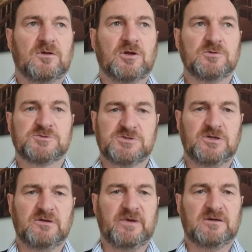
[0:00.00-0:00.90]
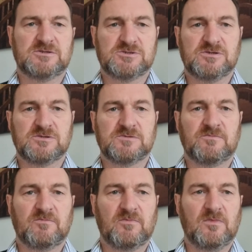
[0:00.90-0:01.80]
concerned about his
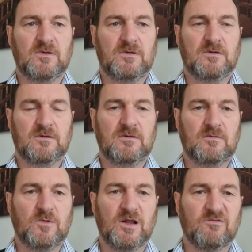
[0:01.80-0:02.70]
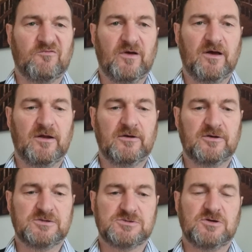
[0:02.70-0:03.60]
own welfare
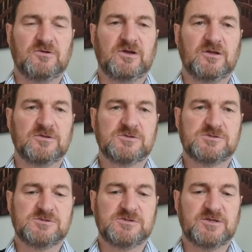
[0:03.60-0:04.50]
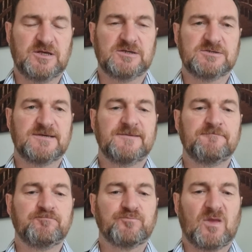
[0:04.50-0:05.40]
and his own illnesses and things
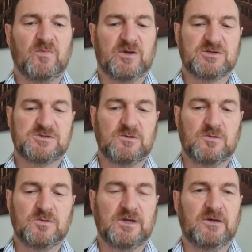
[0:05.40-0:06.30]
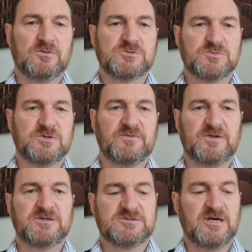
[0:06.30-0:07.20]
because he, he was one of
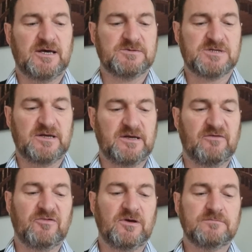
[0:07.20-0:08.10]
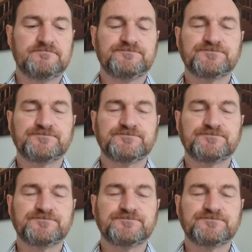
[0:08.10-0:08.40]
these types that never